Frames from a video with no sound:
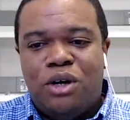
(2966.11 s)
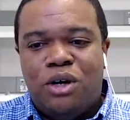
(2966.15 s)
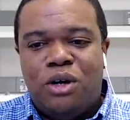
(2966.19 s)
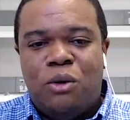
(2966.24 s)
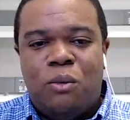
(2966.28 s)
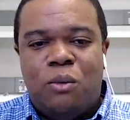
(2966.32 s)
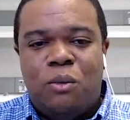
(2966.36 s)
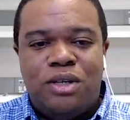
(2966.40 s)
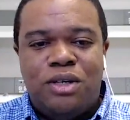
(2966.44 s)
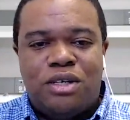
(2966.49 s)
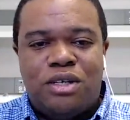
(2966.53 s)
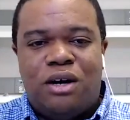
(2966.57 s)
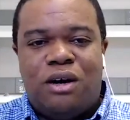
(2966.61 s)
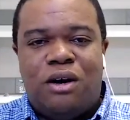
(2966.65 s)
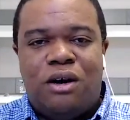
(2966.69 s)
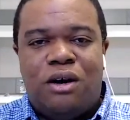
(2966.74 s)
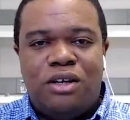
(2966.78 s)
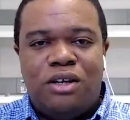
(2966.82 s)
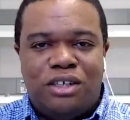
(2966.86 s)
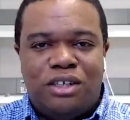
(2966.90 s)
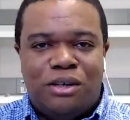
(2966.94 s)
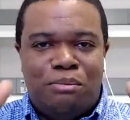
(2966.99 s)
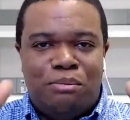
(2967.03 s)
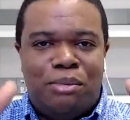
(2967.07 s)
what's called
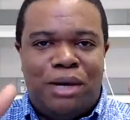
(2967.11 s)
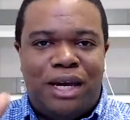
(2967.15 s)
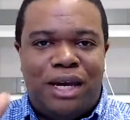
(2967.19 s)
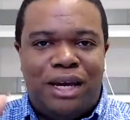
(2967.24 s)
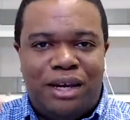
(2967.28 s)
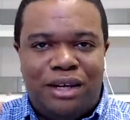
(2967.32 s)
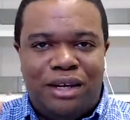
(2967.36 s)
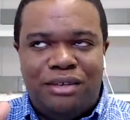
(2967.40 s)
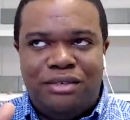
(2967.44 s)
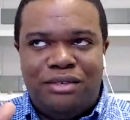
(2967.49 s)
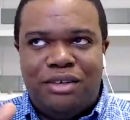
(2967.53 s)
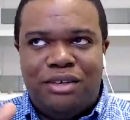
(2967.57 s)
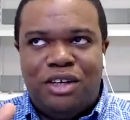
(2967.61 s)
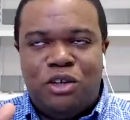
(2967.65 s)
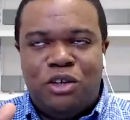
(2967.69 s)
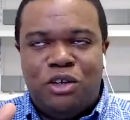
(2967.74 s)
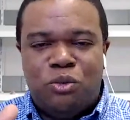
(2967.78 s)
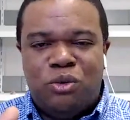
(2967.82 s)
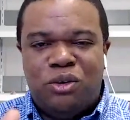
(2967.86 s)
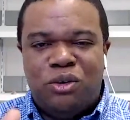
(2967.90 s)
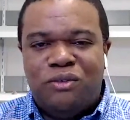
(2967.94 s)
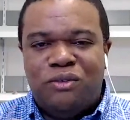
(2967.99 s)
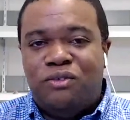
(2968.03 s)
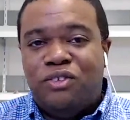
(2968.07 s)
your main
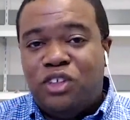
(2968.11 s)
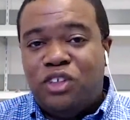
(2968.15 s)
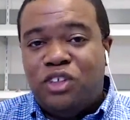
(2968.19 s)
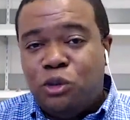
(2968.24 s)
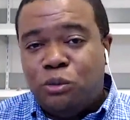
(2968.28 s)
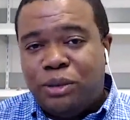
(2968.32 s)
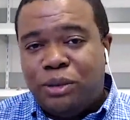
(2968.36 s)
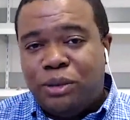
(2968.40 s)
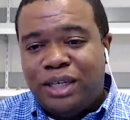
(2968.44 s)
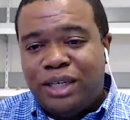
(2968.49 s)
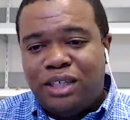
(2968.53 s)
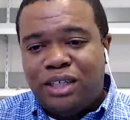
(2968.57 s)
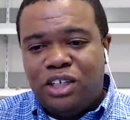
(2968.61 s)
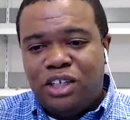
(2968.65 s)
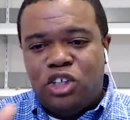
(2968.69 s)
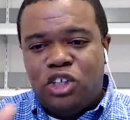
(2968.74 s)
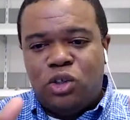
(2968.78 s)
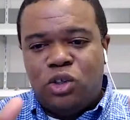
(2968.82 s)
review page,